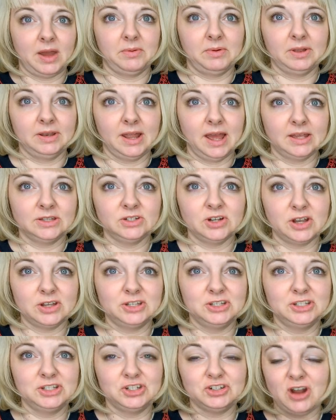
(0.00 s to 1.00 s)
one I
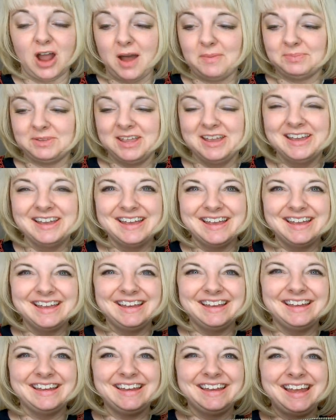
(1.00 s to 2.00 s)
just dropped,
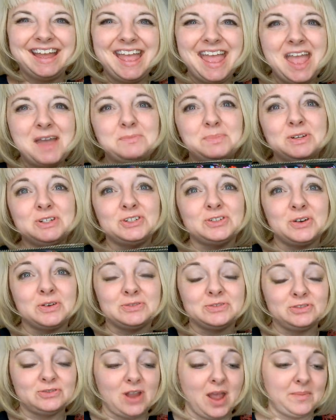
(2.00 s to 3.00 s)
and put your
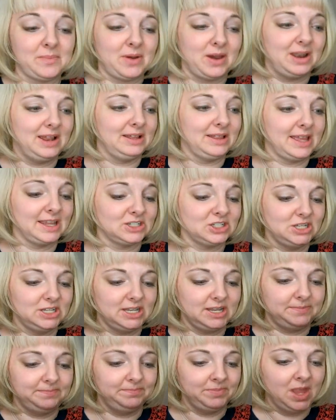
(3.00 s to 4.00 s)
own strap on it like she
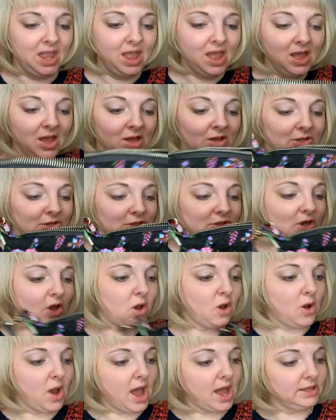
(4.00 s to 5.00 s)
did.
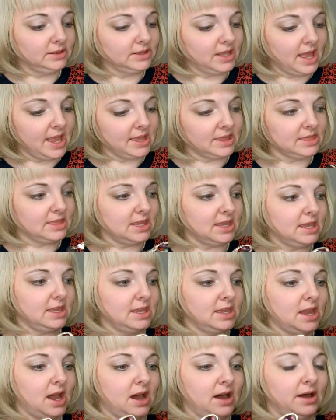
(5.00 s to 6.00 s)
So unlike
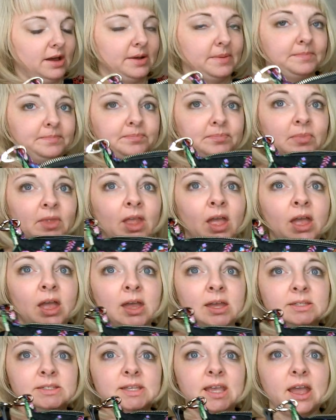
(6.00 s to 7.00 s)
the
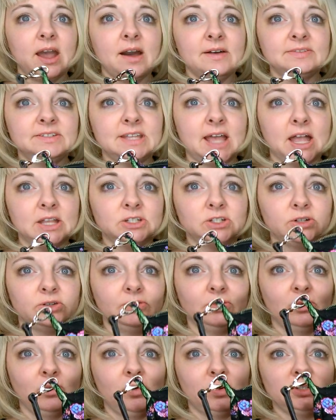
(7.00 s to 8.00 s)
Day Off satchel,
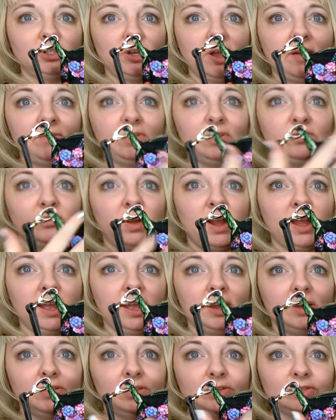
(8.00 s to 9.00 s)
of course you have your front
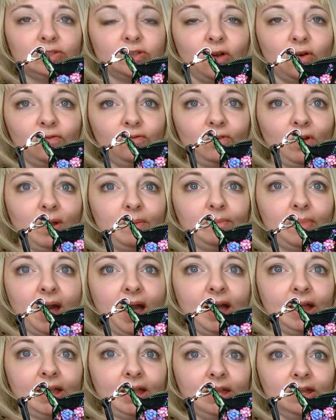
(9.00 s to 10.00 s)
here. There's no front
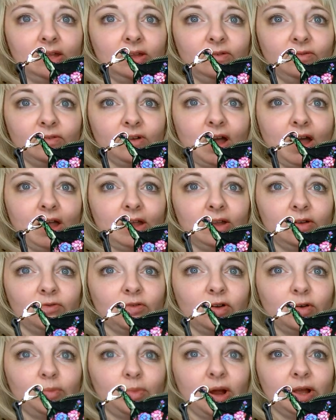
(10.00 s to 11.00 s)
pocket. You've got your
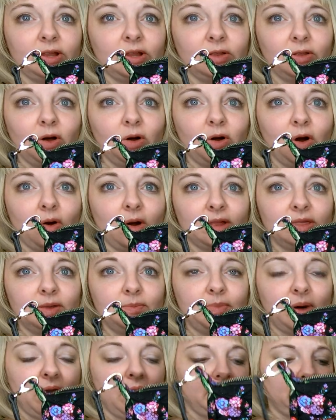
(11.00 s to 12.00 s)
Vera Bradley logo at the
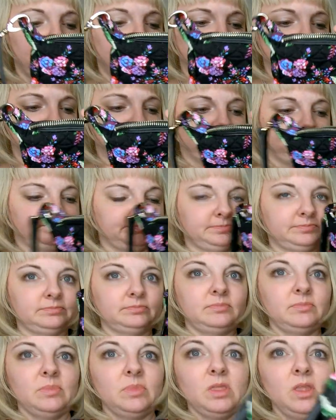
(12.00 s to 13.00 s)
bottom.
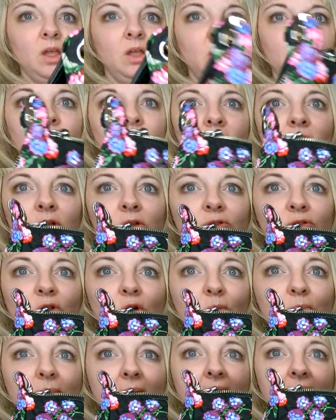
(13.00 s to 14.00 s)

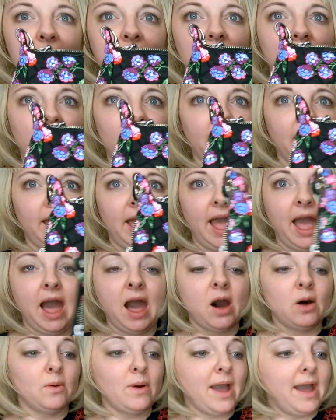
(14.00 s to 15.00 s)
No back pocket.
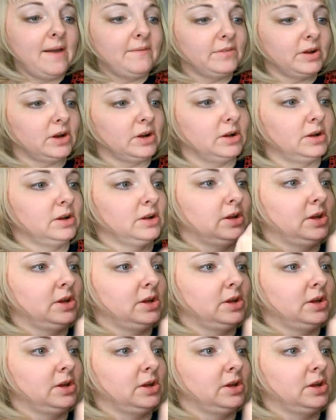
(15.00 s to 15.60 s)
However,